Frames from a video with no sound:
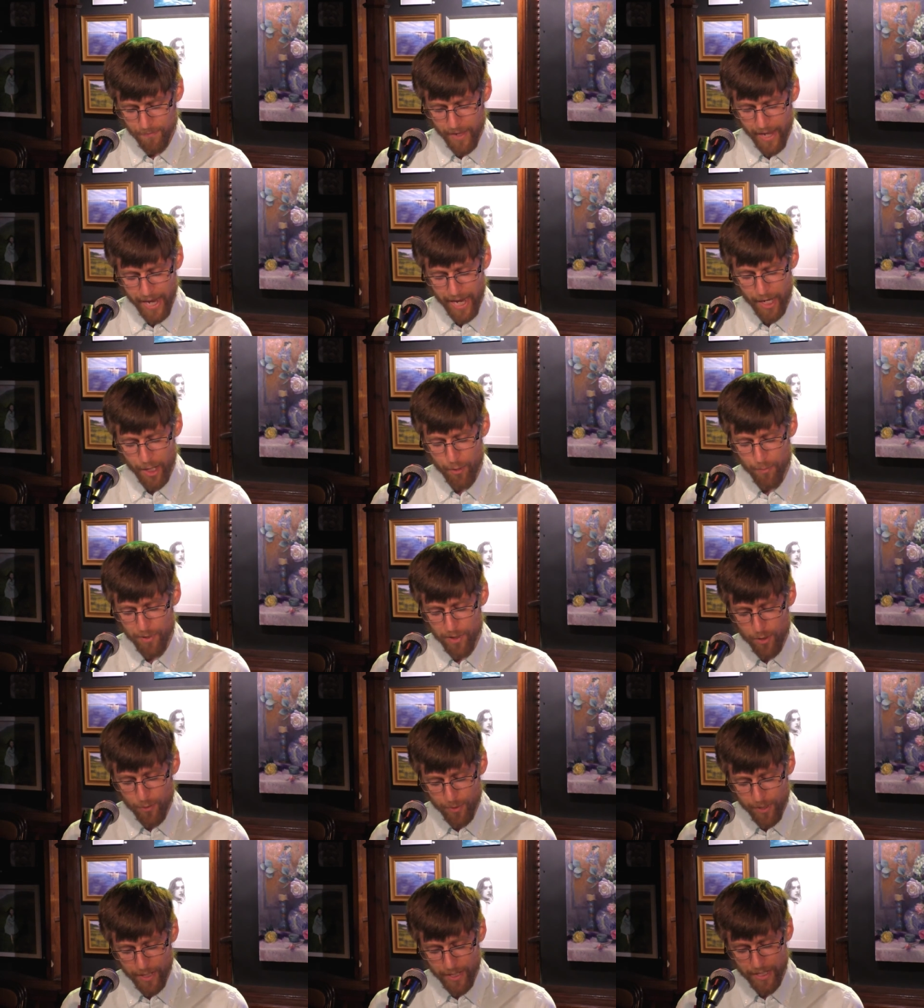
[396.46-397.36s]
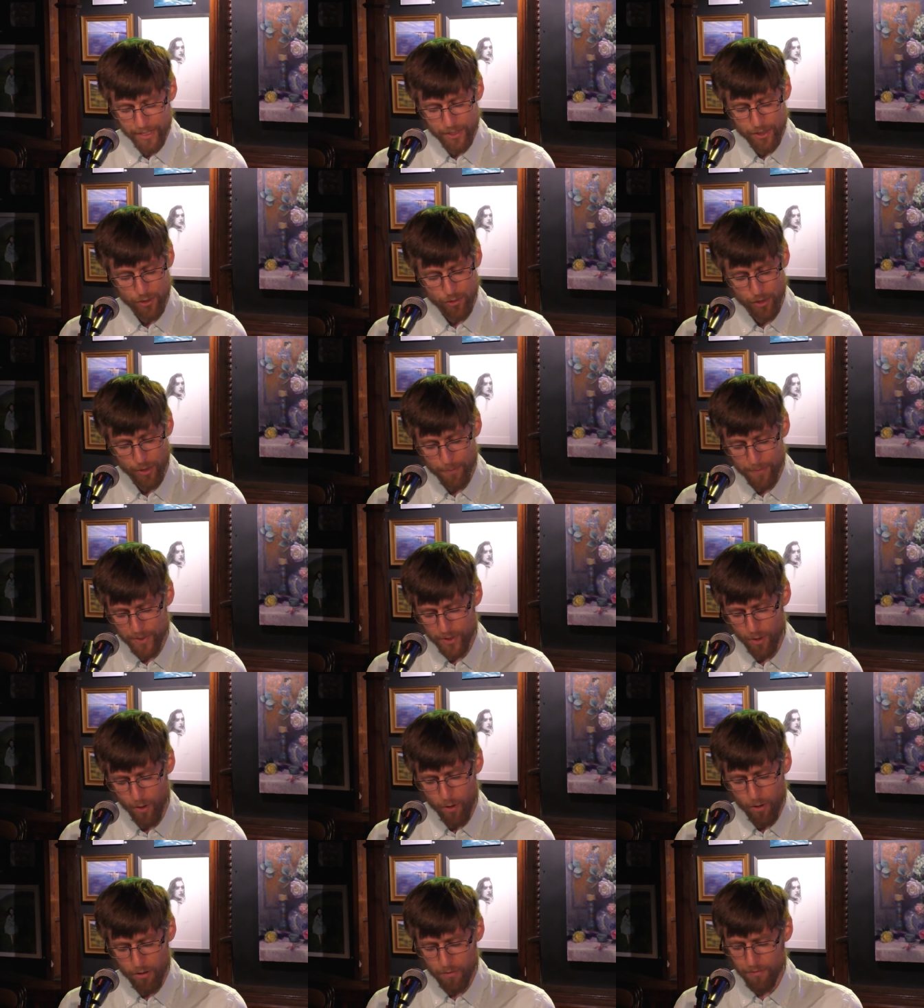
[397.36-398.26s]
and between its drips,
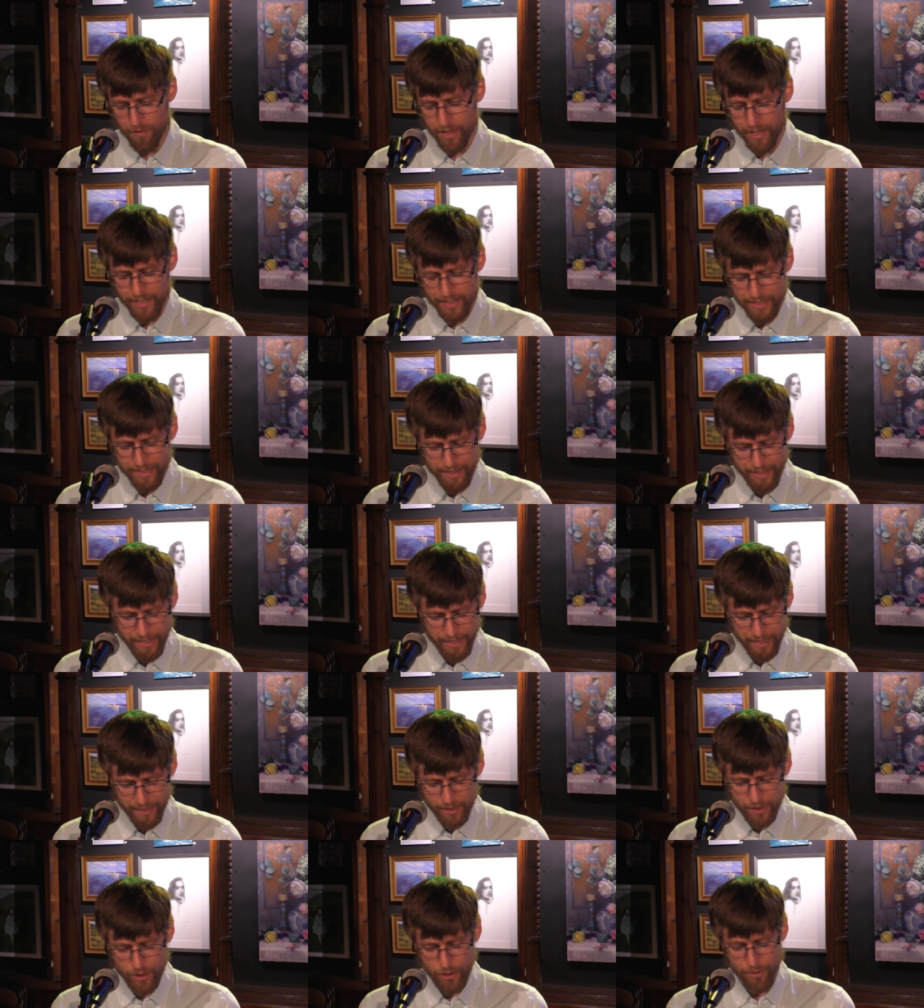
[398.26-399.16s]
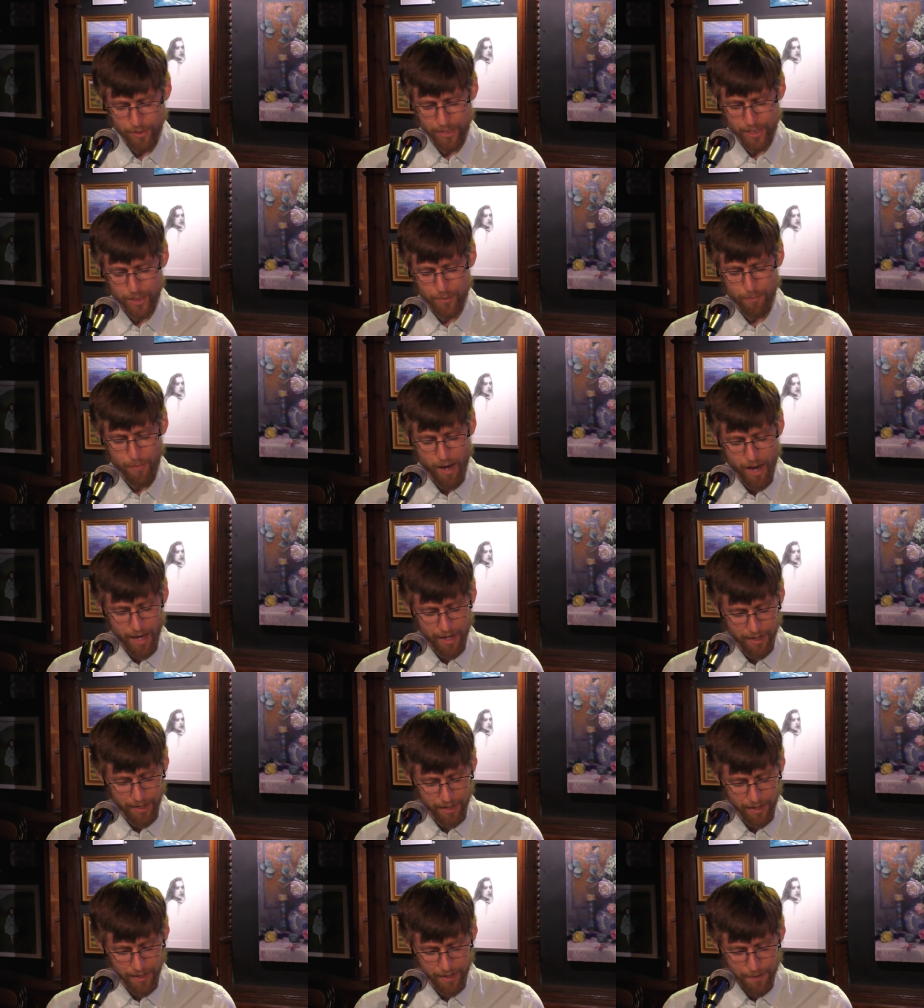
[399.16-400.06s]
all of these things
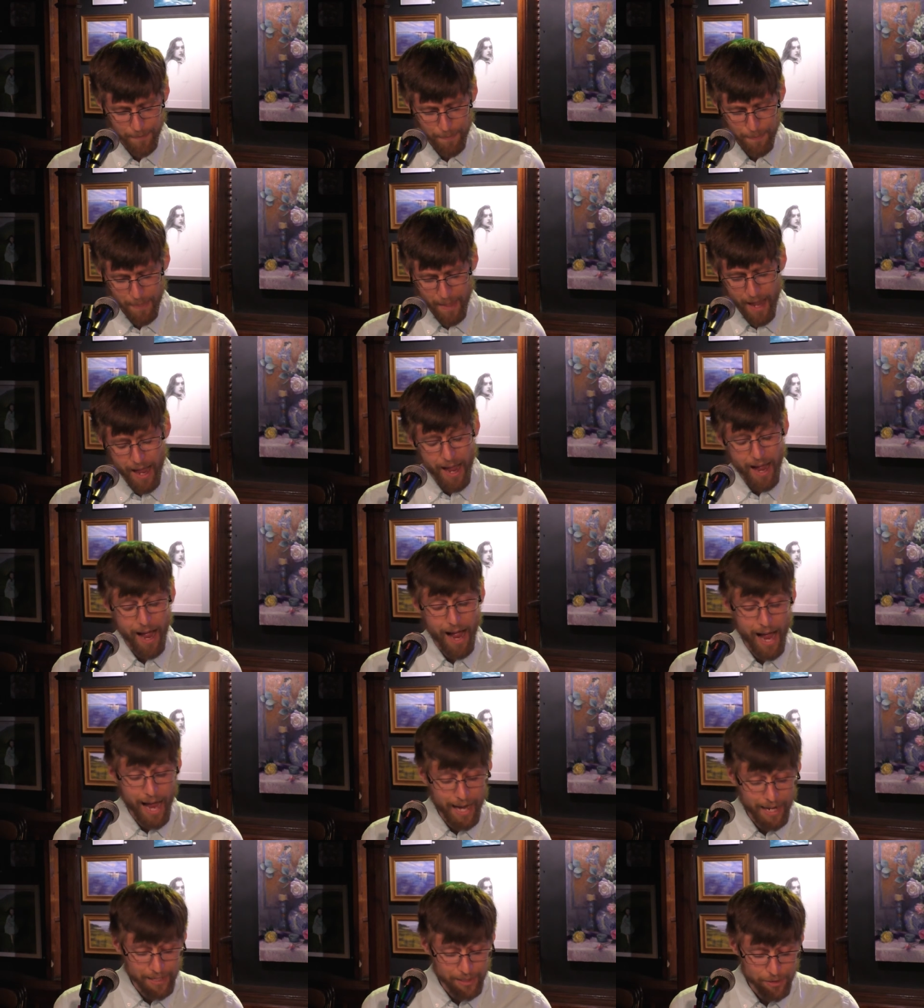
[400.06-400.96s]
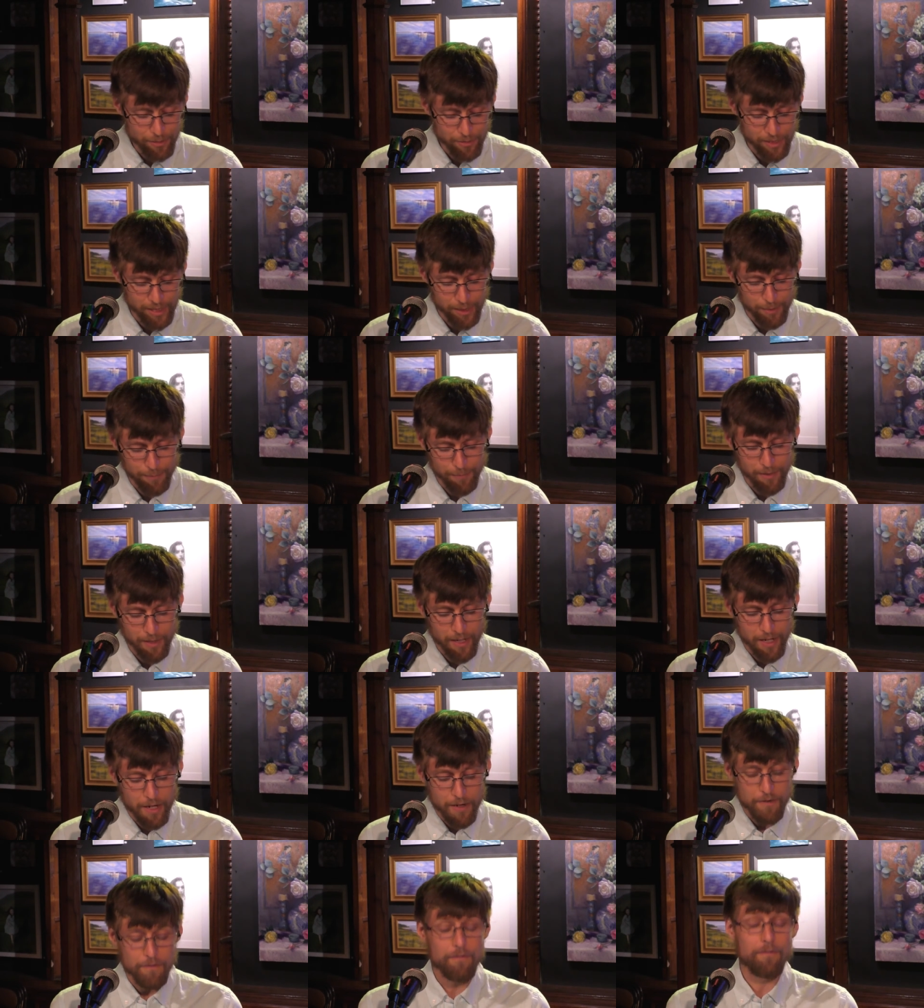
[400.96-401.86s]
transpire. I dream,
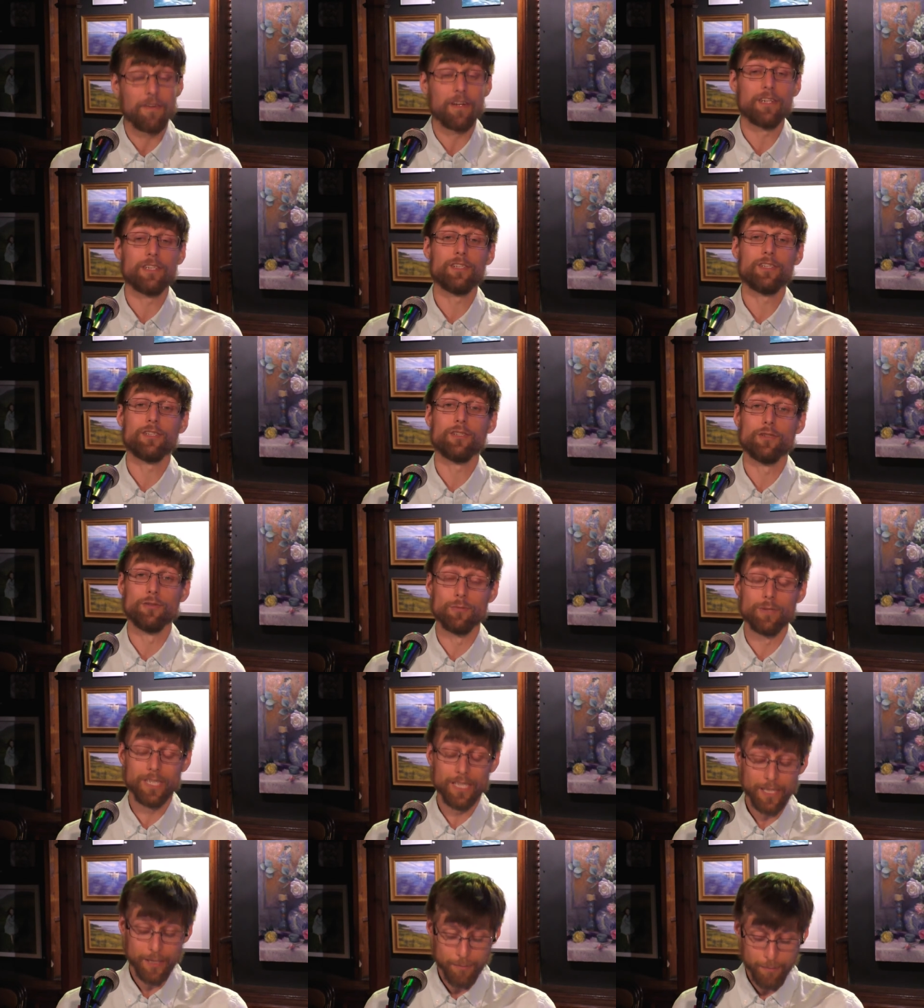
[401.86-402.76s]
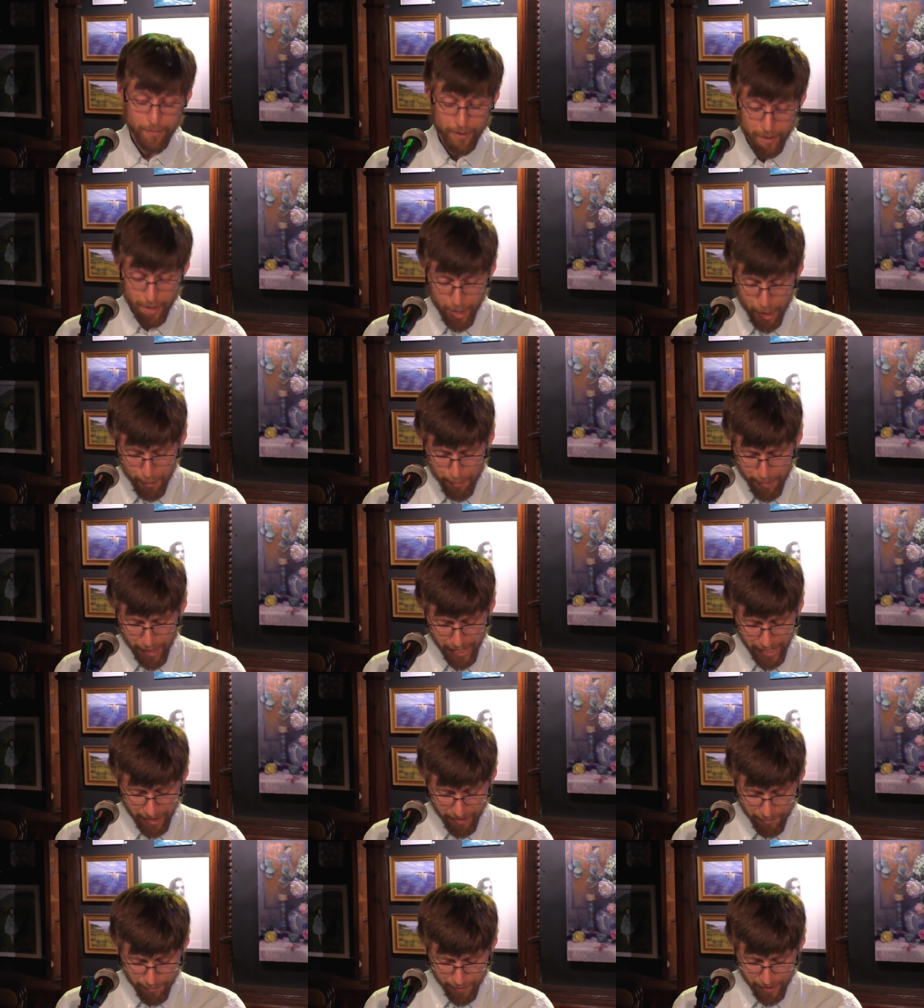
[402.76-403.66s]
fish dream,
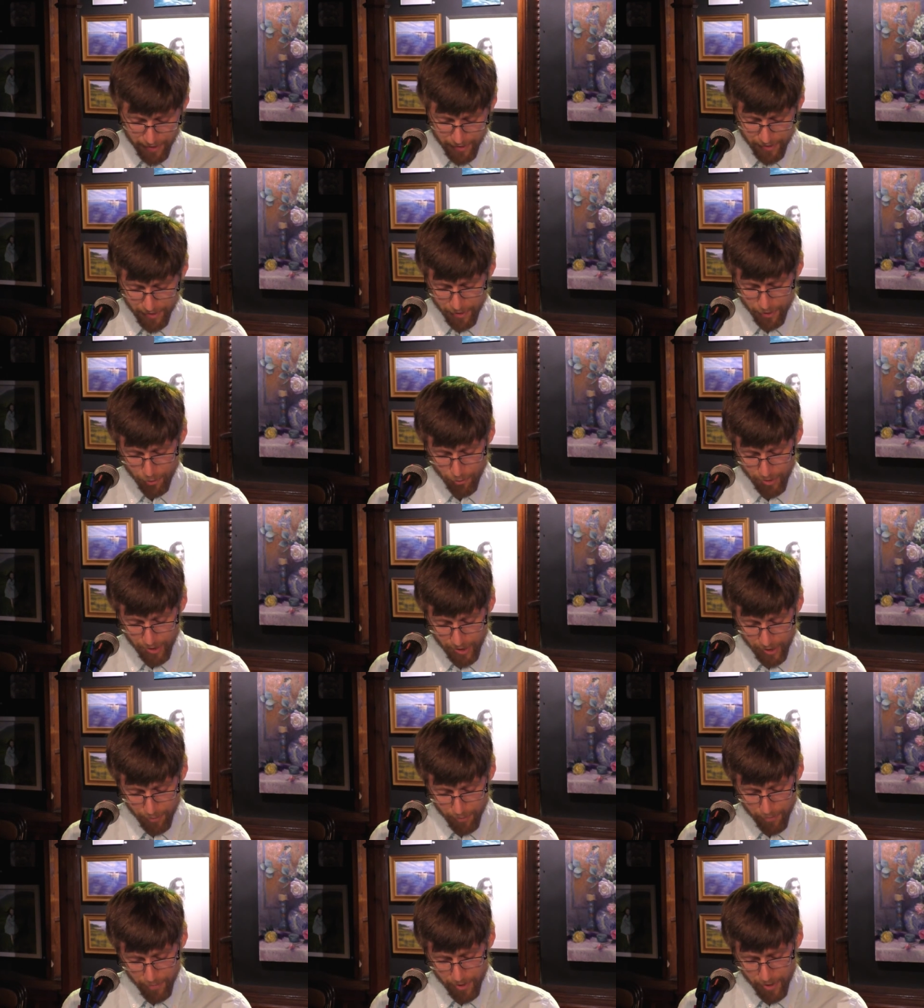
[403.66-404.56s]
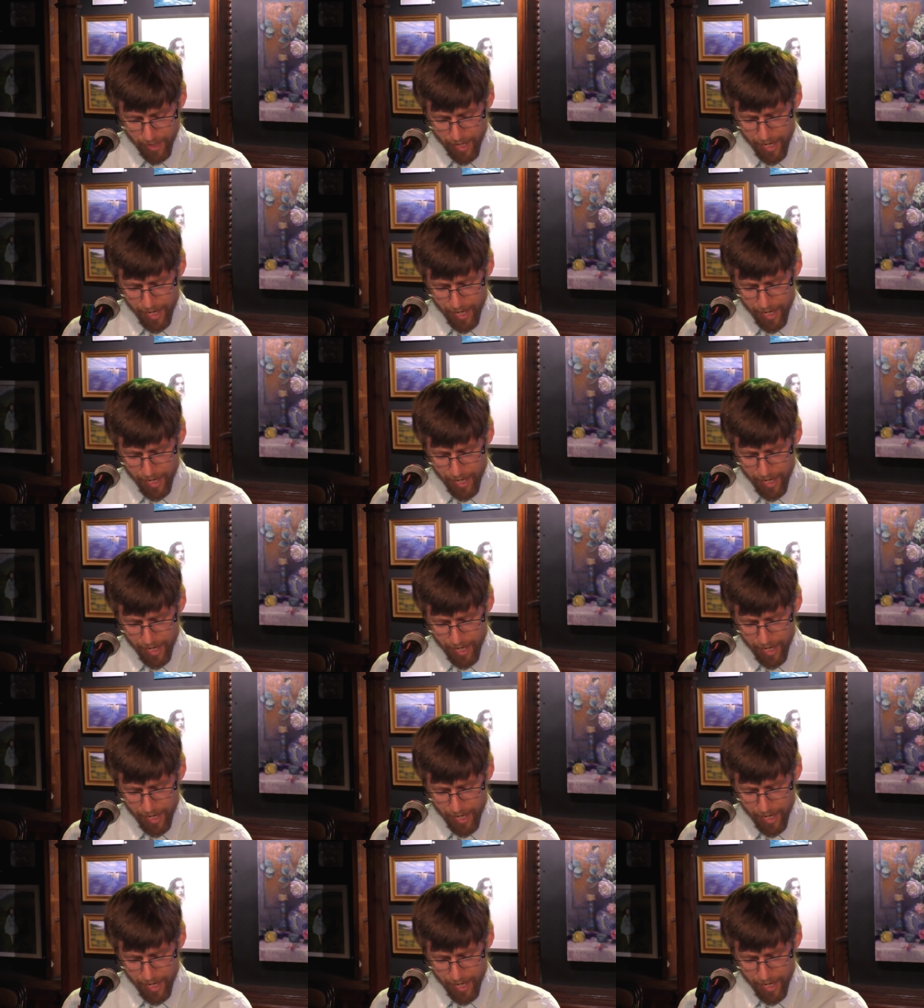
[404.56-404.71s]
pavements dream,